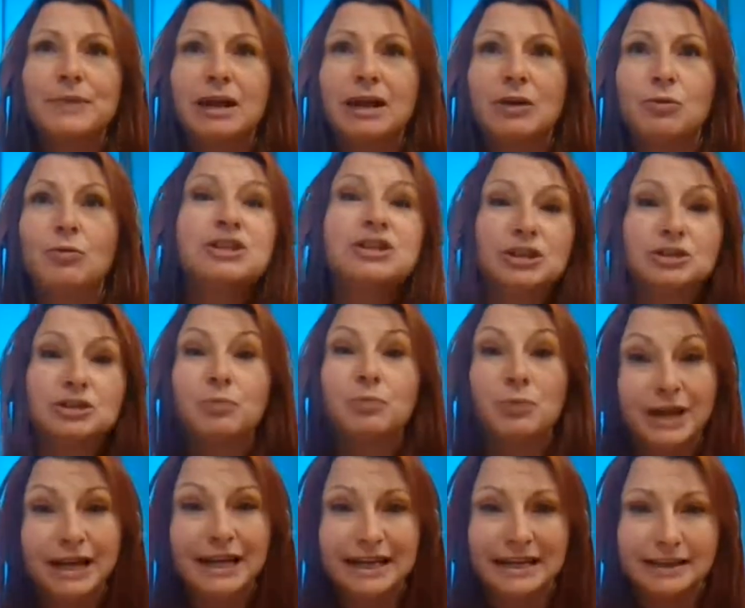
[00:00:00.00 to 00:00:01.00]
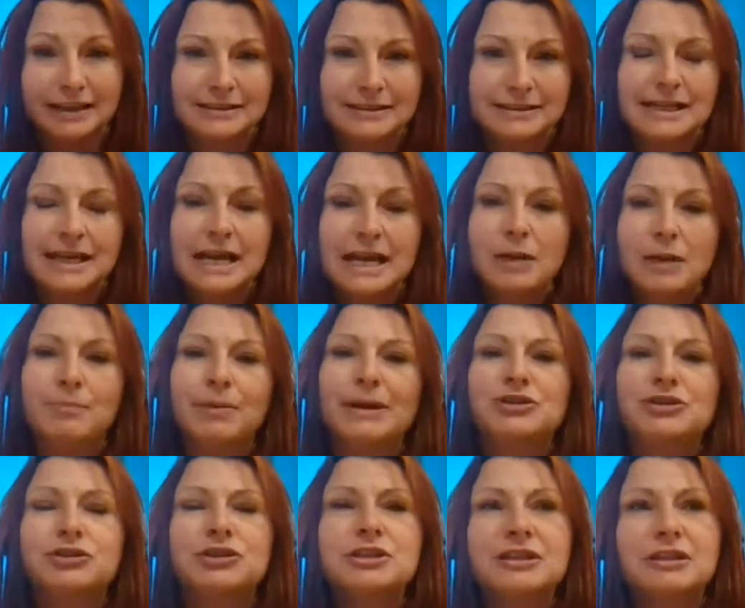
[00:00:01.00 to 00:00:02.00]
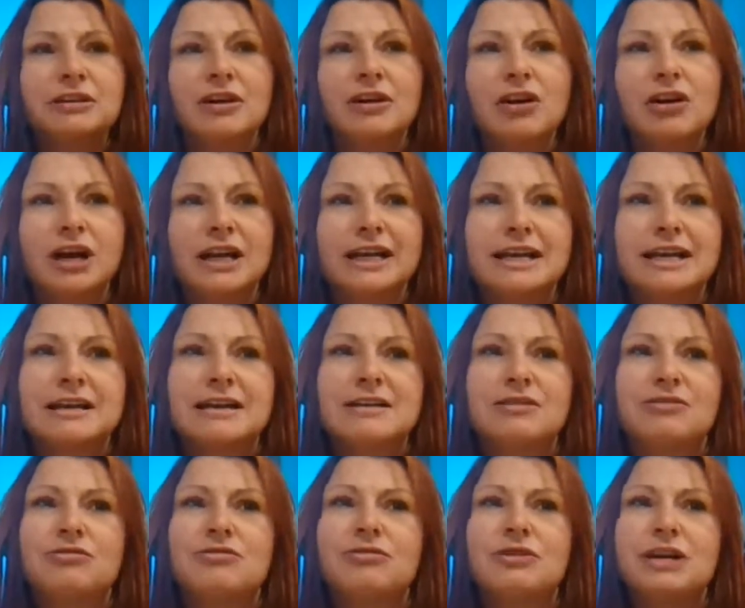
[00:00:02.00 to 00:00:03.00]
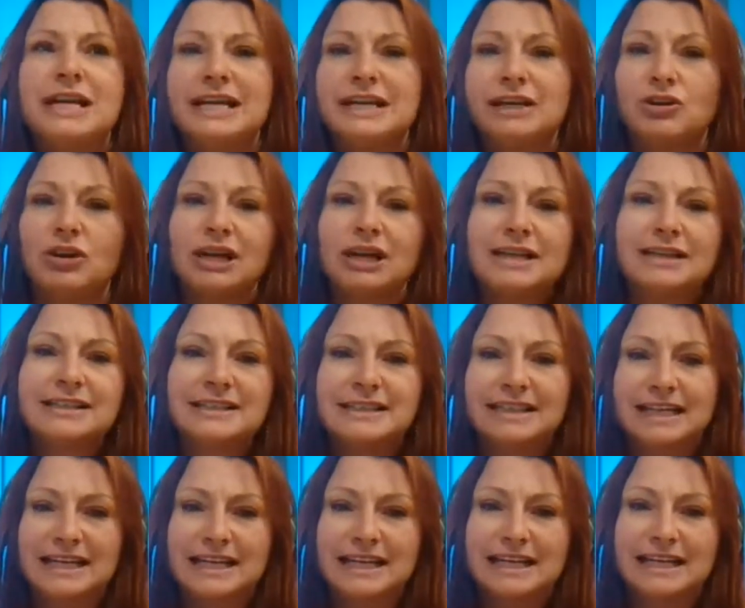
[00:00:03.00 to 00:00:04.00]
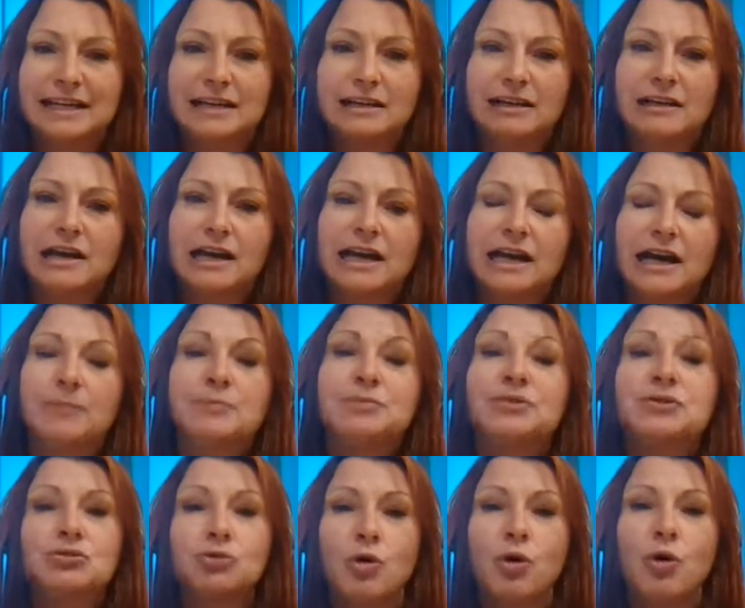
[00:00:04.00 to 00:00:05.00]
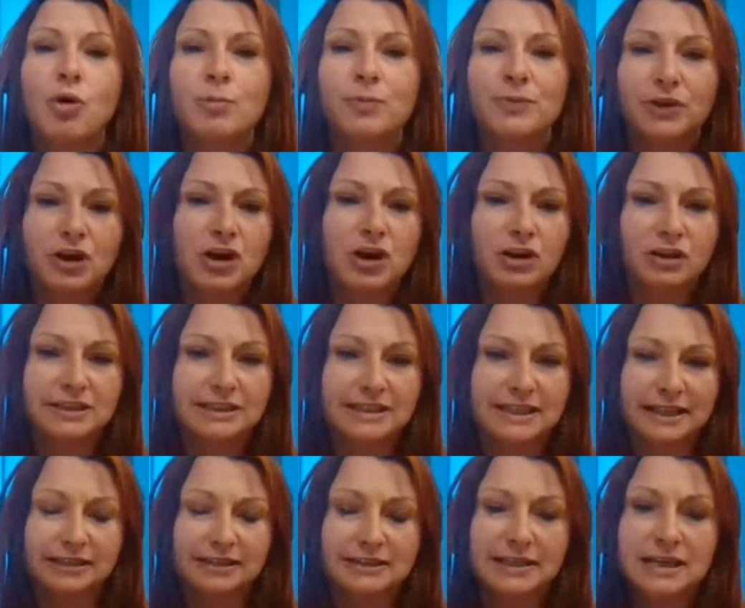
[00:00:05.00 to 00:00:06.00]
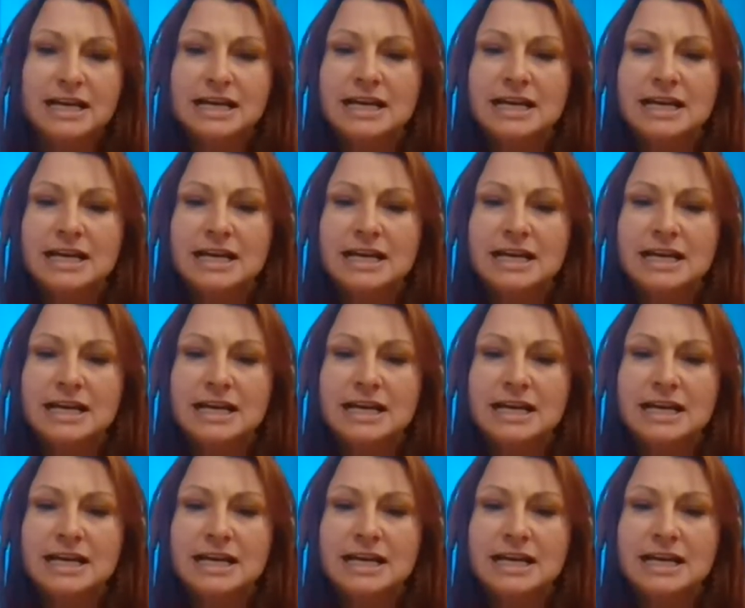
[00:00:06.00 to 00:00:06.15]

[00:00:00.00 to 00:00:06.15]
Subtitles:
which is brilliant, but you're still not going to really holistically absorb the content.